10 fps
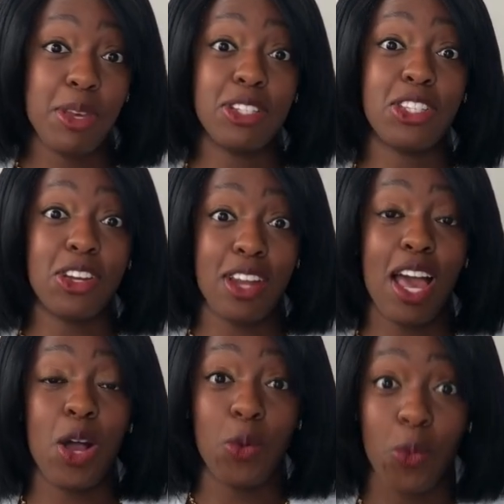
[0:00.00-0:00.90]
because they're
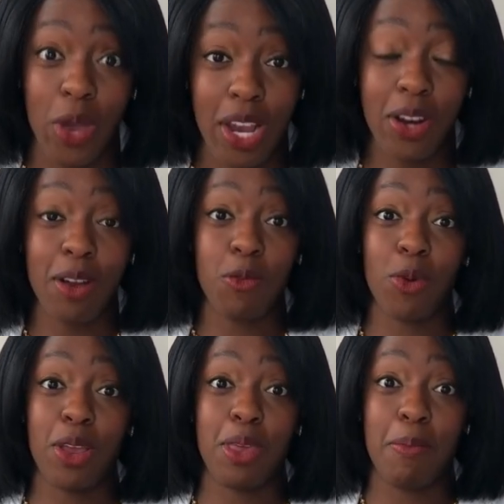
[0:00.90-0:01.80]
not aware of
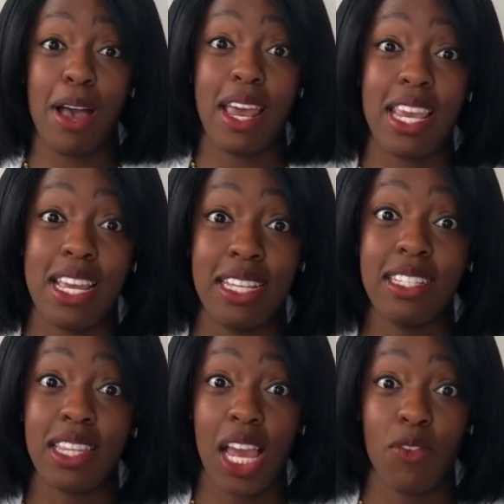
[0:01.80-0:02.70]
where their body
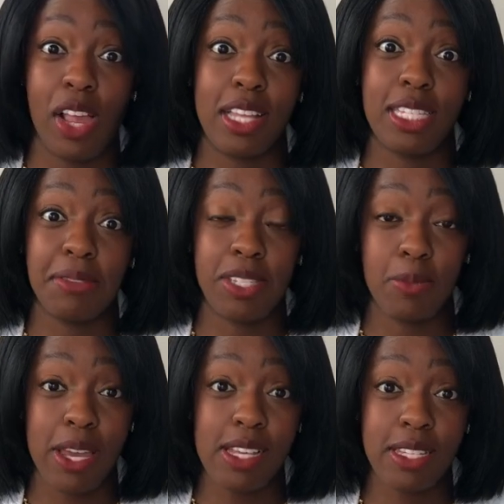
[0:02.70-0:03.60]
is in that relative
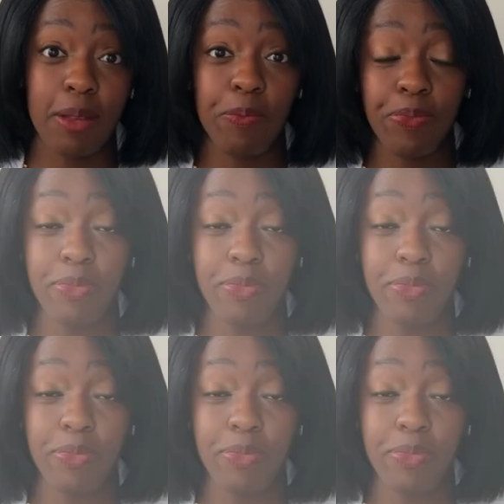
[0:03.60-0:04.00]
space.